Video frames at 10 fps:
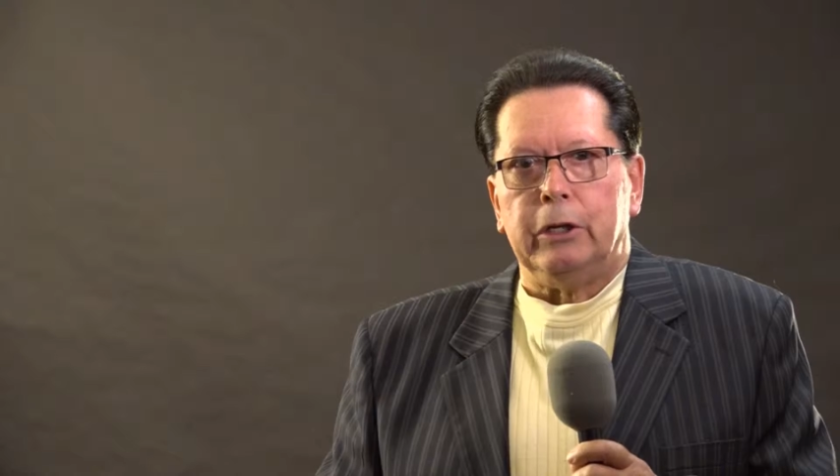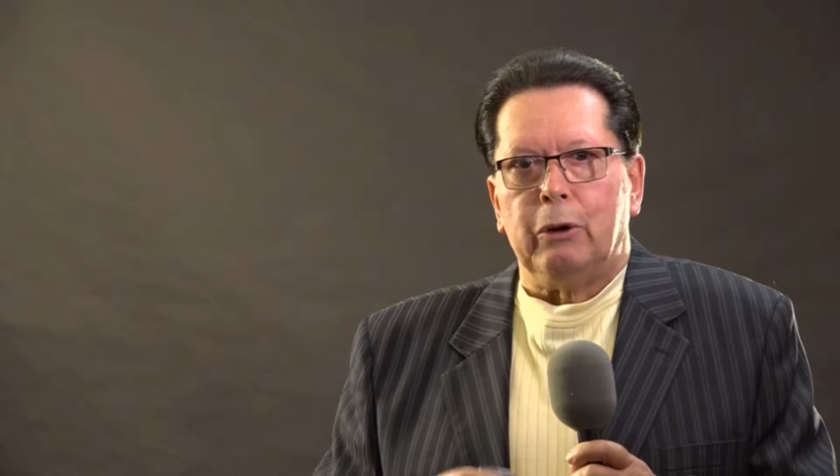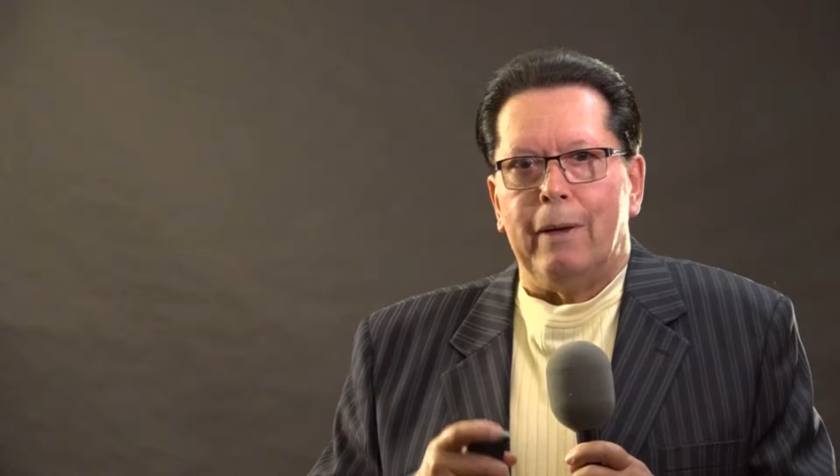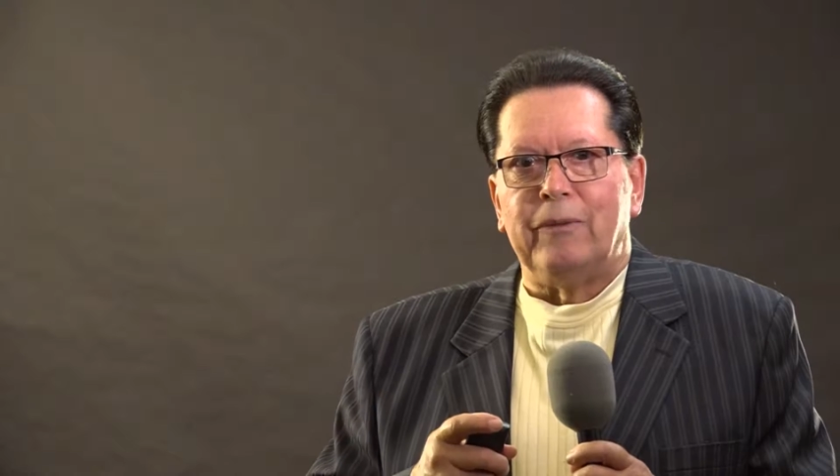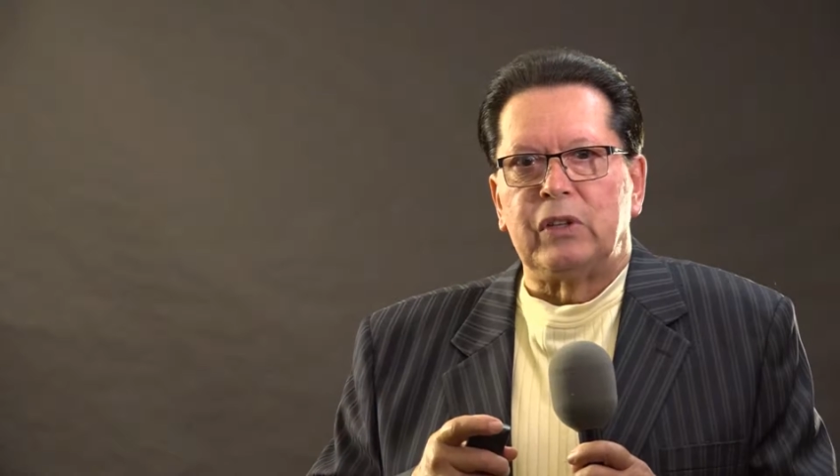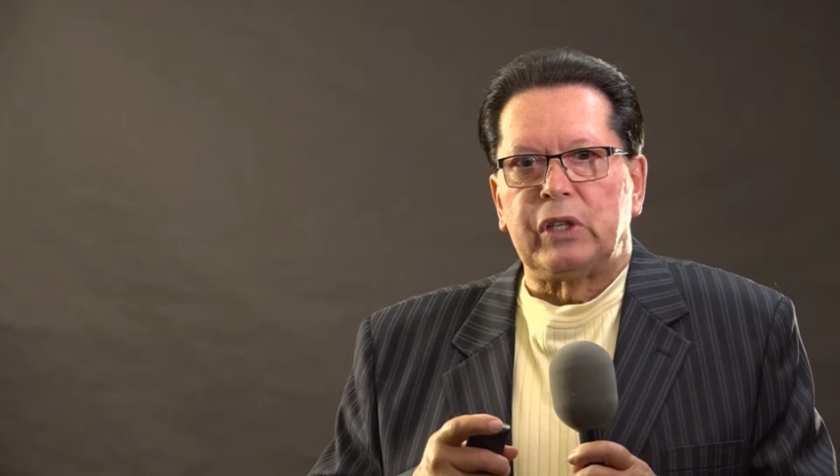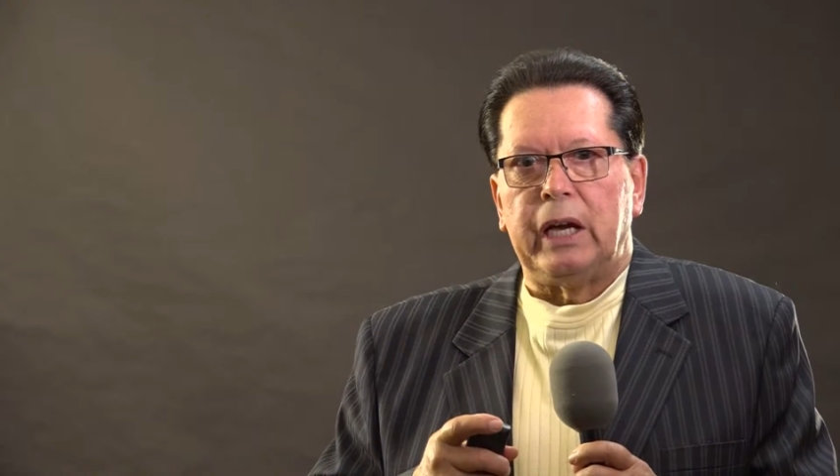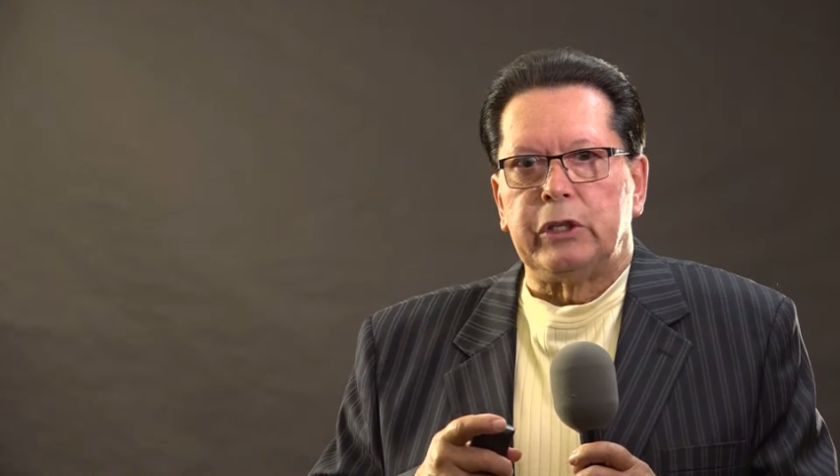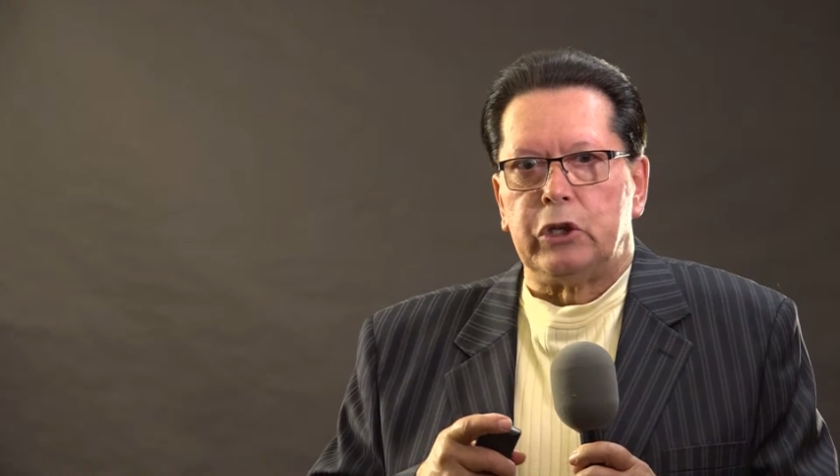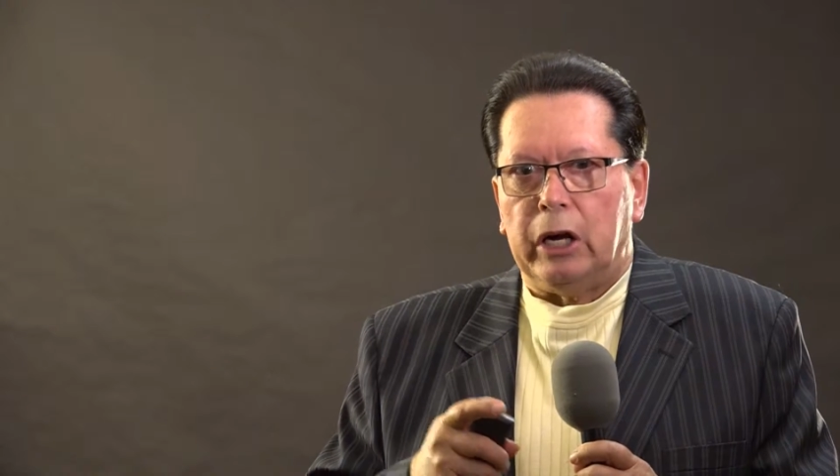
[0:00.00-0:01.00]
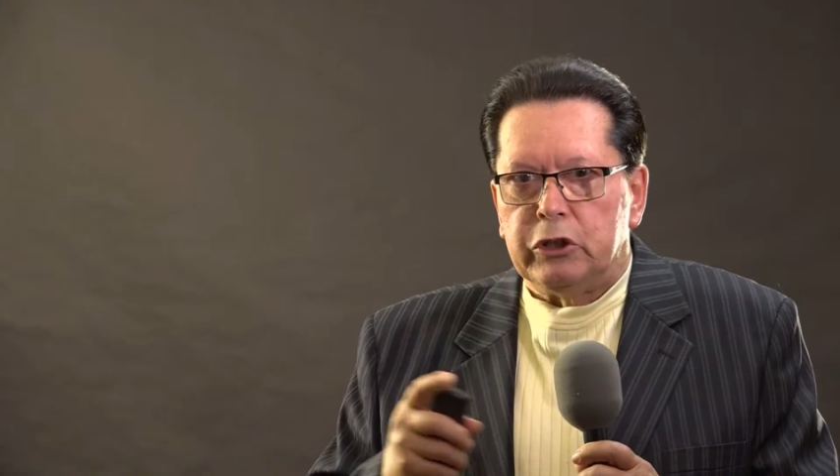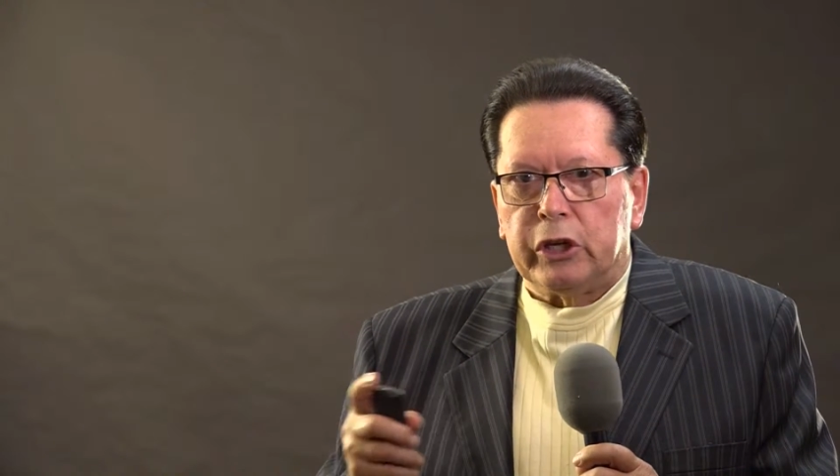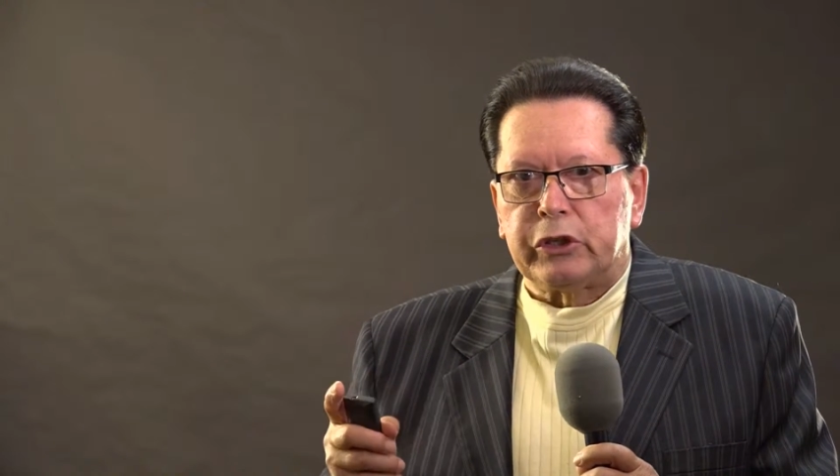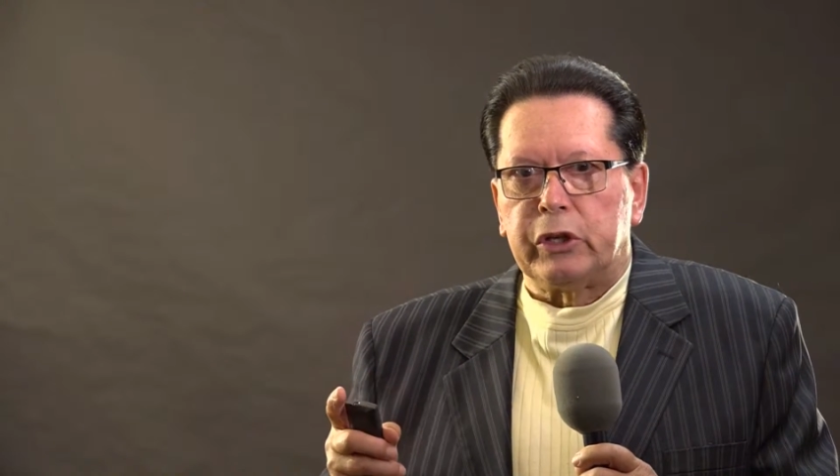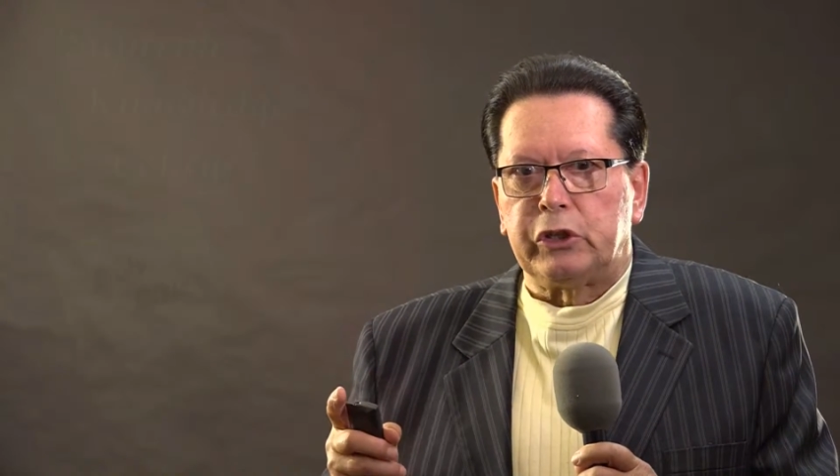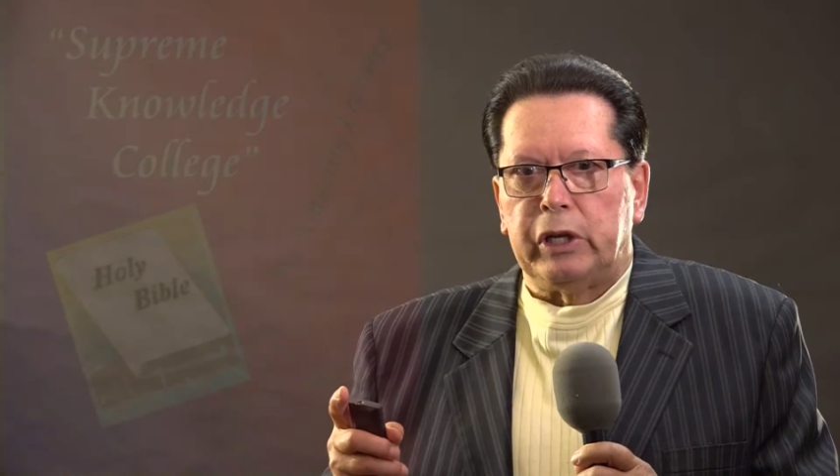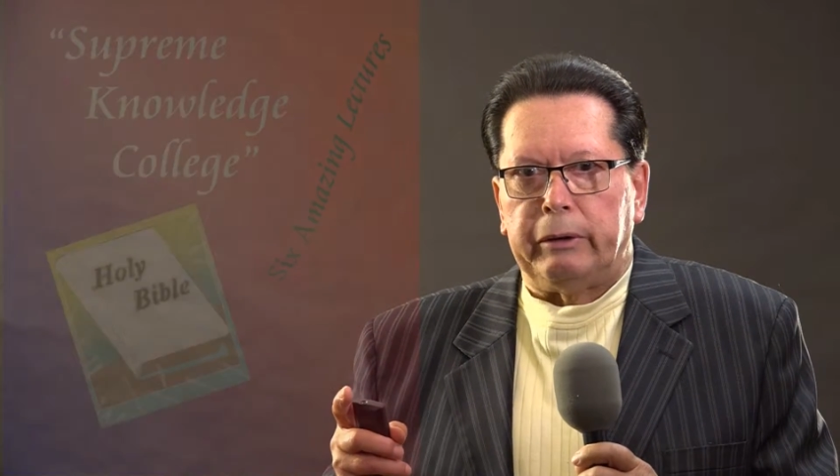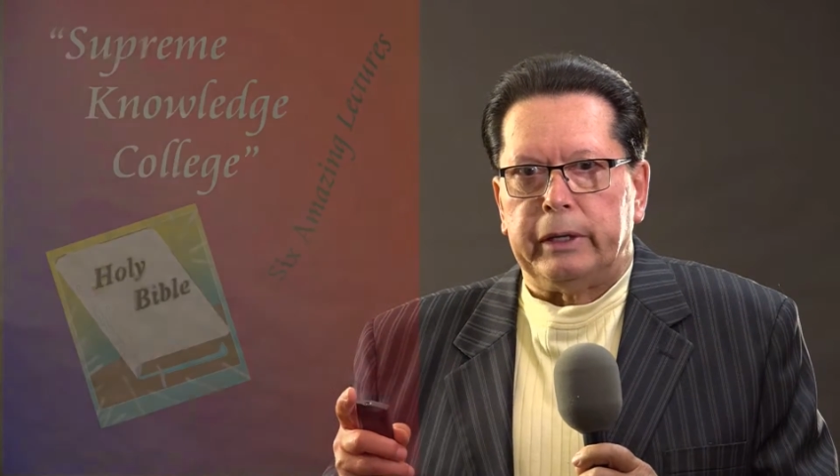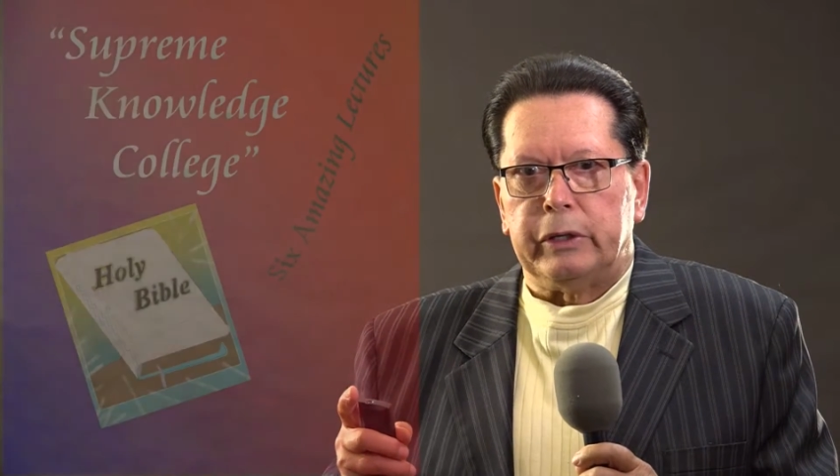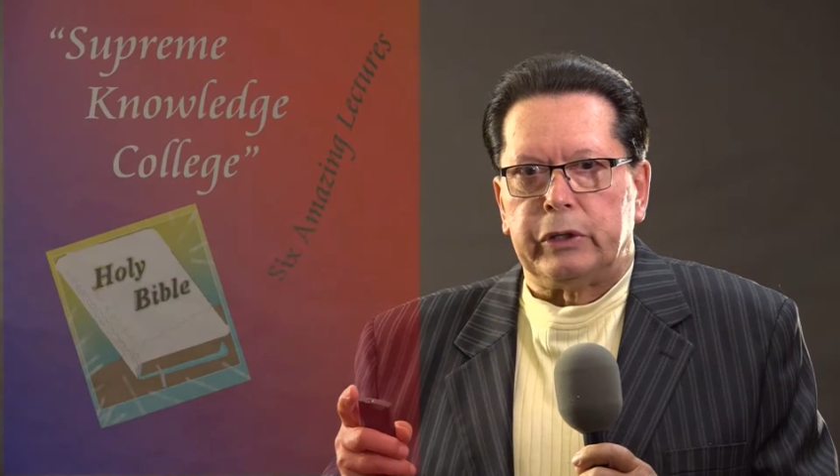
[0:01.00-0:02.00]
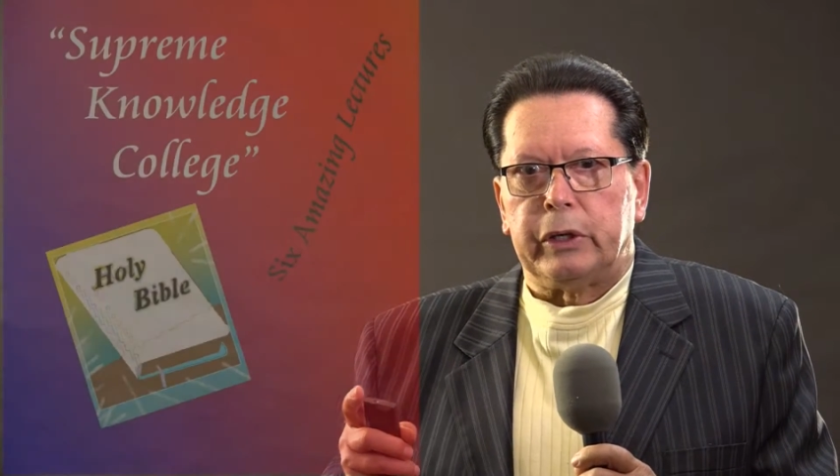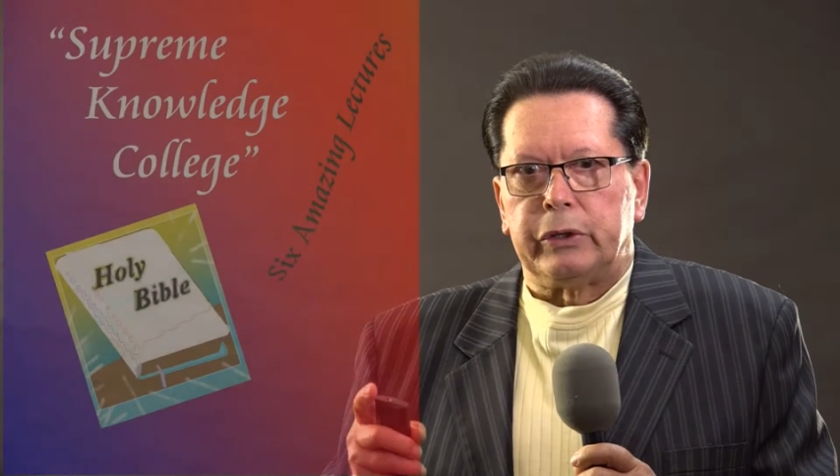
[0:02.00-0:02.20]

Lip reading: to emphasize not just the series,